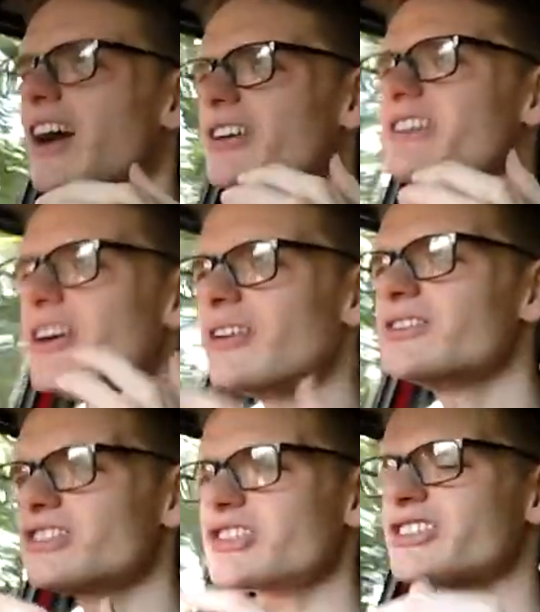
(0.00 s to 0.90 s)
I
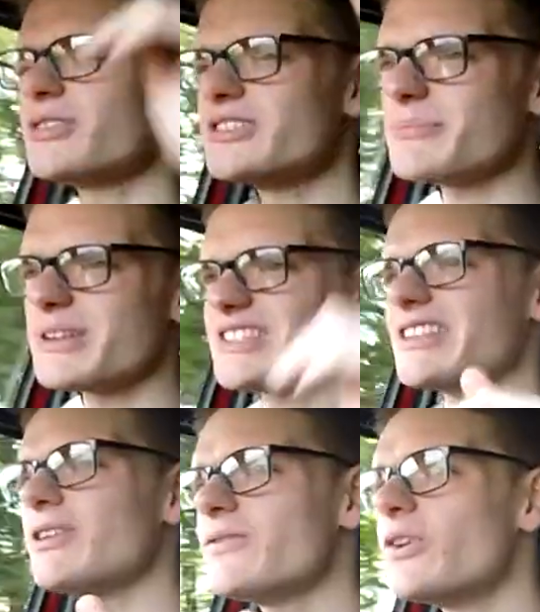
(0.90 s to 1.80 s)
can't just close it
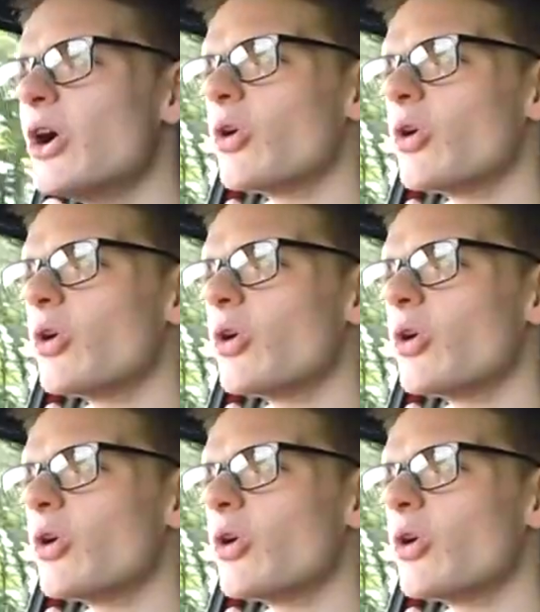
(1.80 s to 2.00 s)
myself,